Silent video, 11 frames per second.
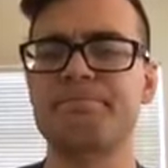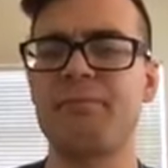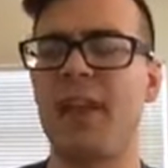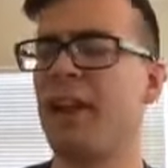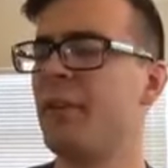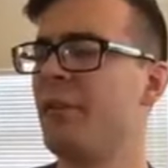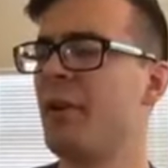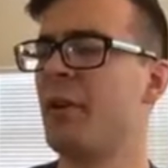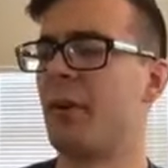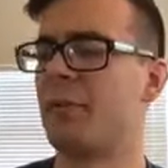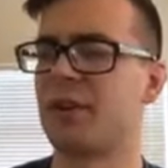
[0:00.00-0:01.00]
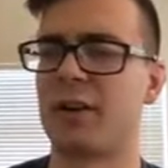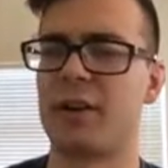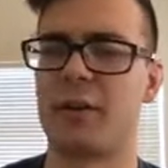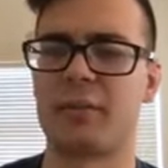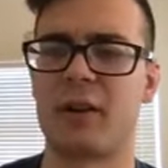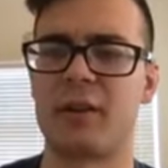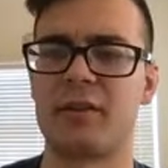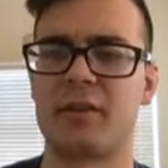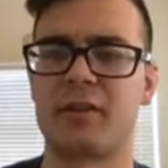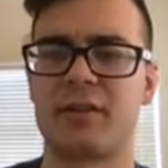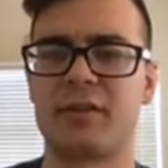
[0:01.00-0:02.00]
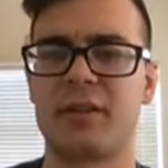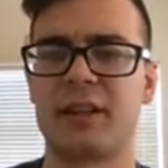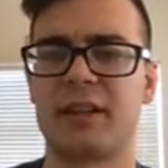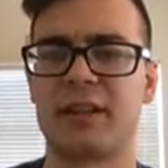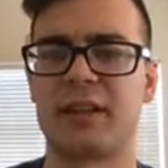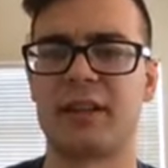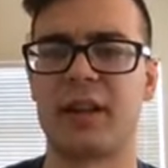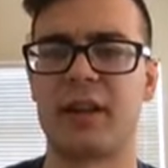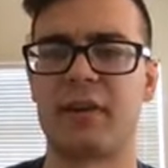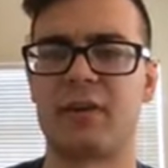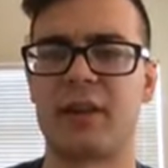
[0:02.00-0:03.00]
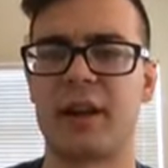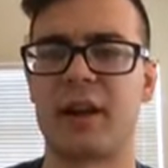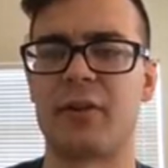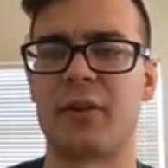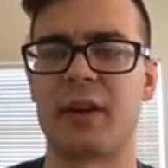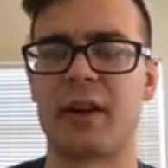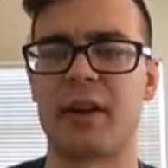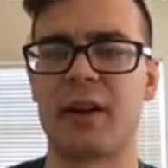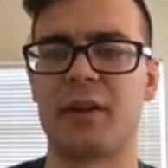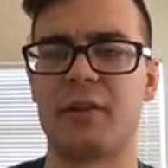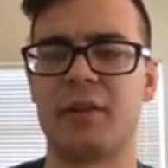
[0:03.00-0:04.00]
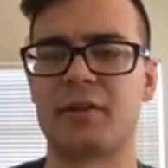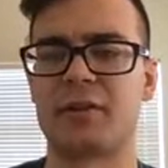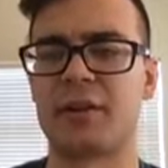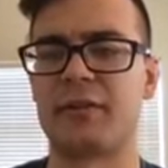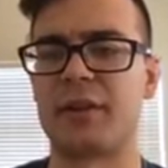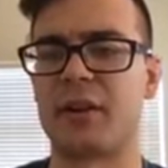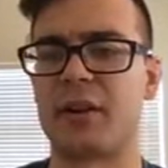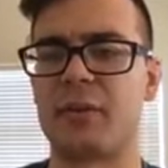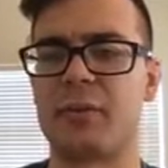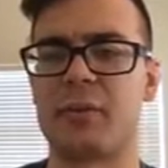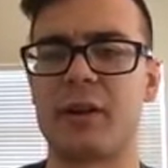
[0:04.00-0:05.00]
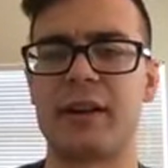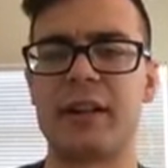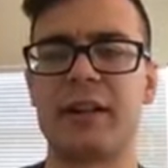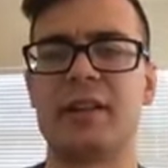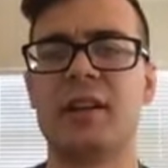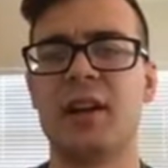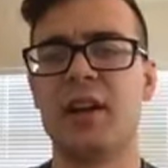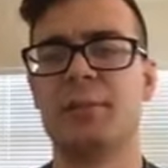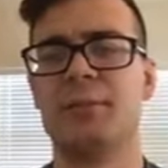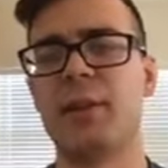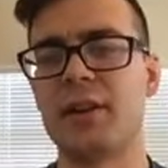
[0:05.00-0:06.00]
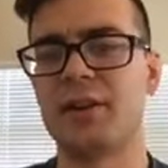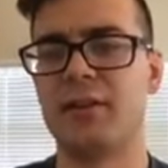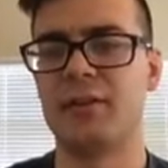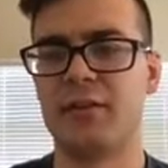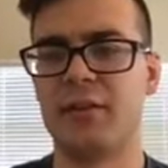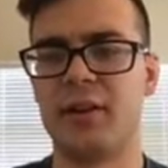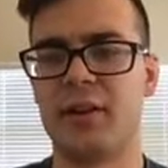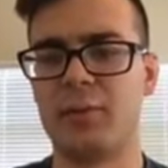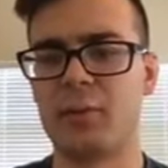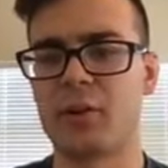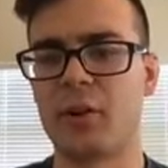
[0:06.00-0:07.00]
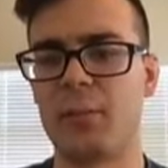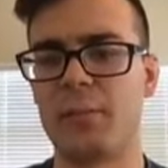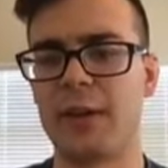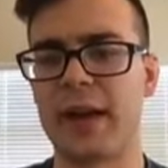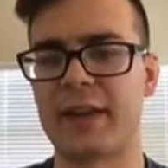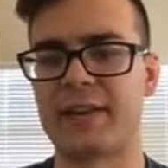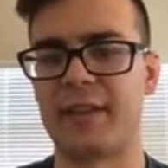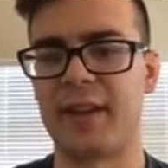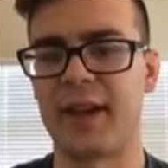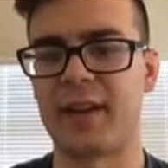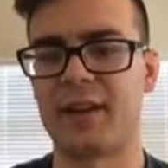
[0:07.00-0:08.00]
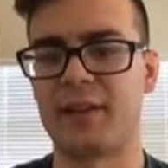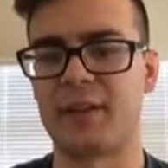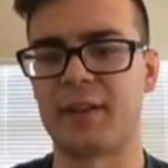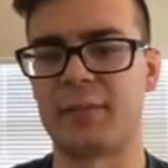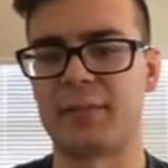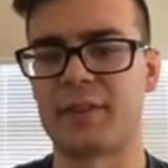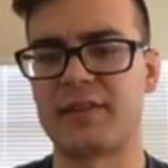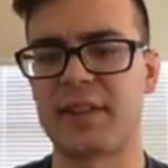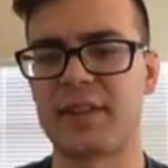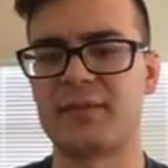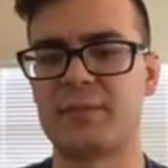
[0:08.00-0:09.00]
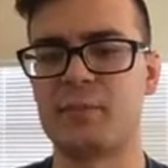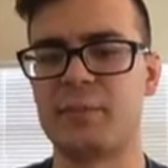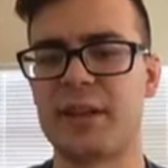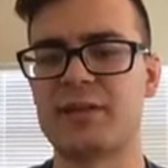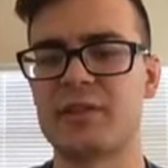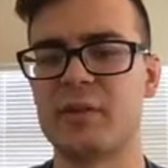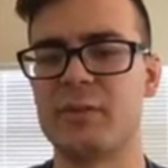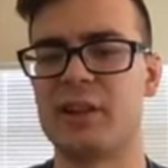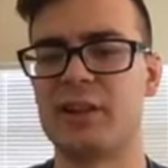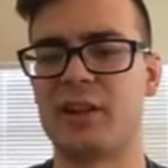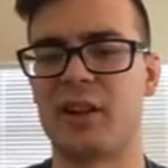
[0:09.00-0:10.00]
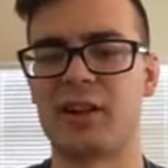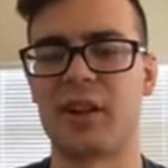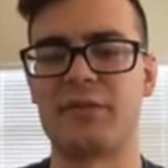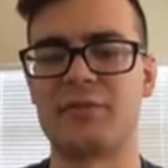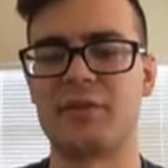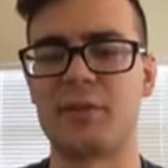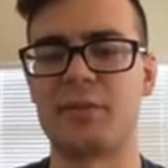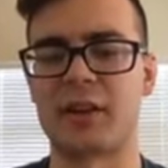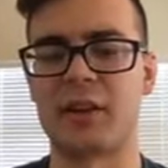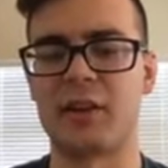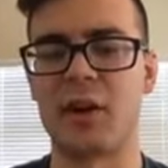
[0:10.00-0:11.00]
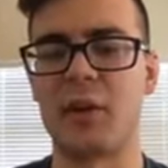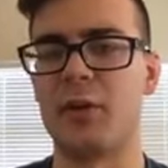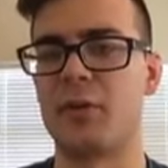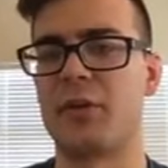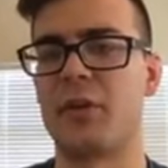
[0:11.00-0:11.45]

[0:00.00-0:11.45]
I don't know. I'm kind of thinking it out loud right now and trying to figure out what I need. But we'll go back to that because that basically would be a lot of duplicate code.